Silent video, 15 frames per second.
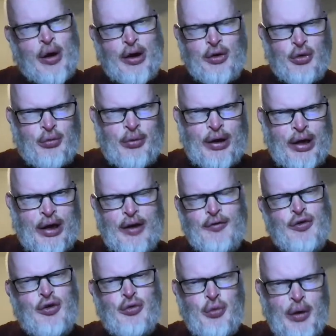way normally
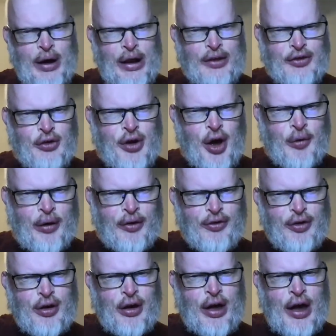if you really do know it,
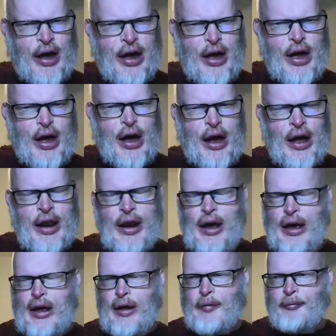okay? And
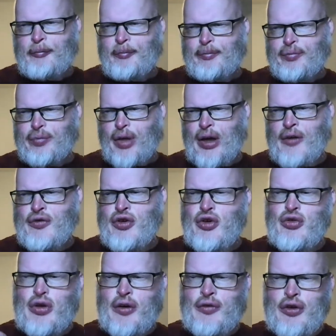if
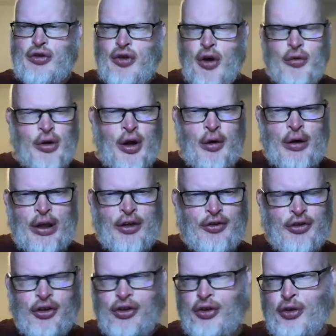you don't know it, it's
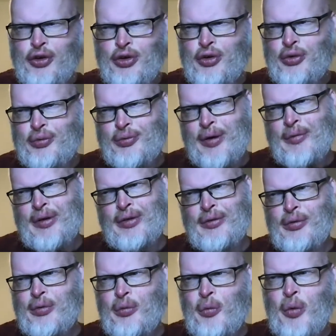just you're, I mean,
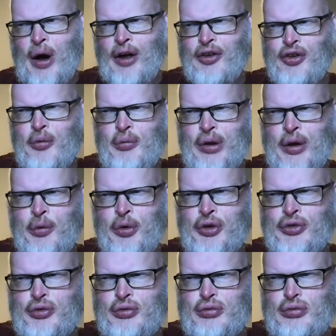why somebody
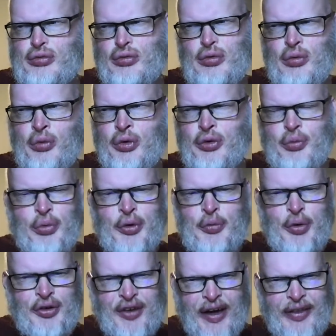would
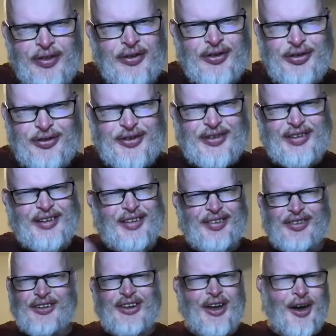pretend
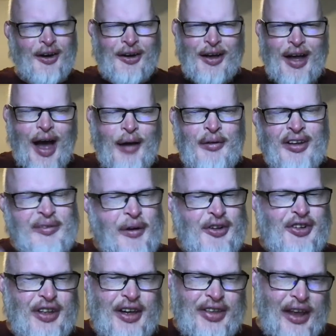to know, I mean,
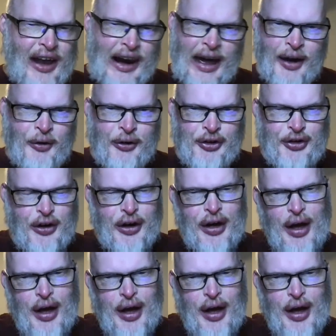especially a language,